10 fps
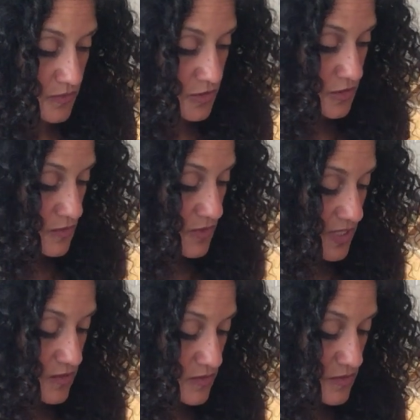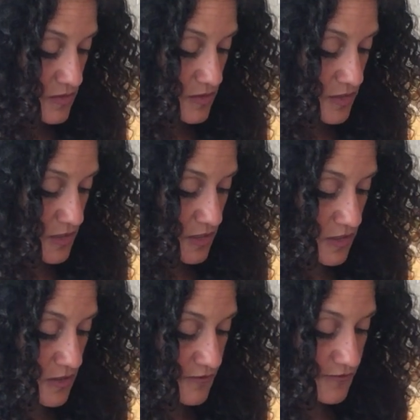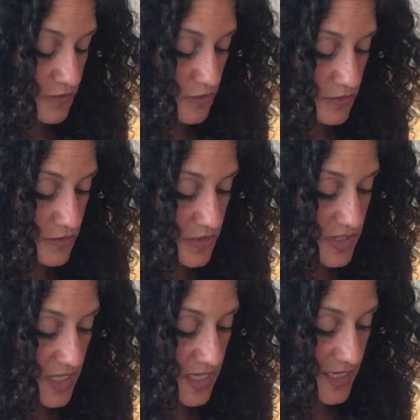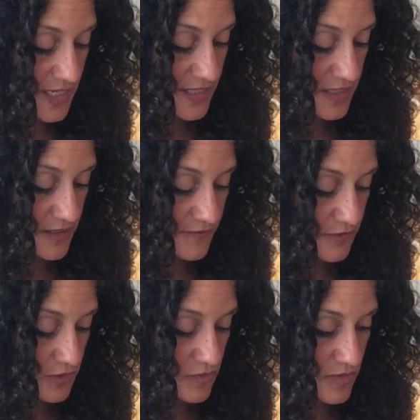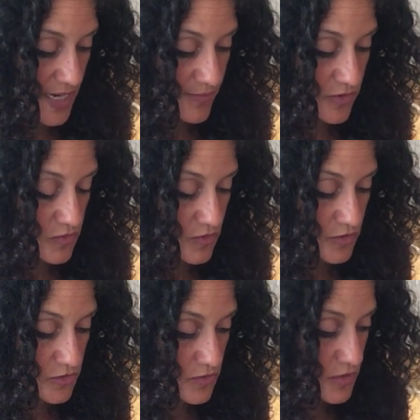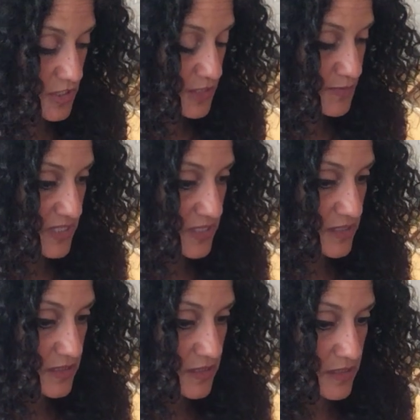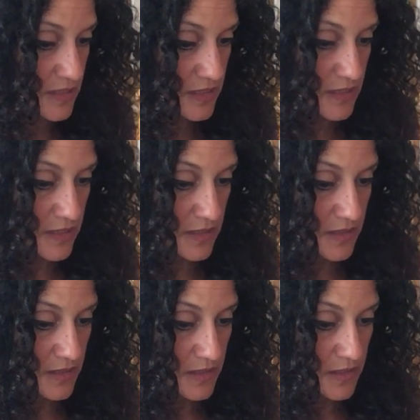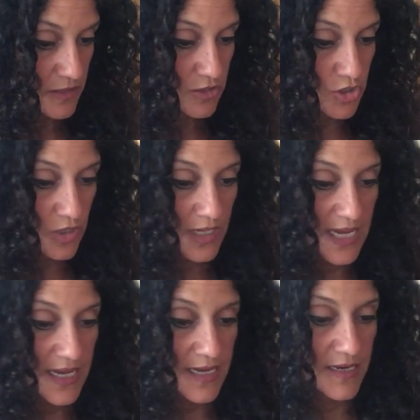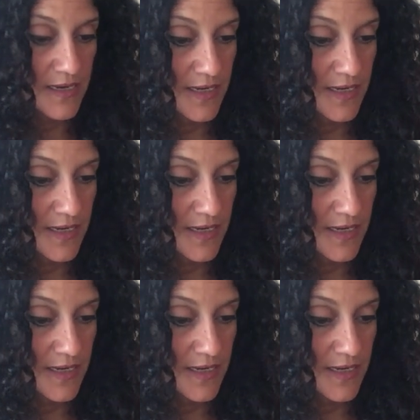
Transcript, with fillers: what's going on for Earth sign, Virgo, Capricorn, Taurus, please. July.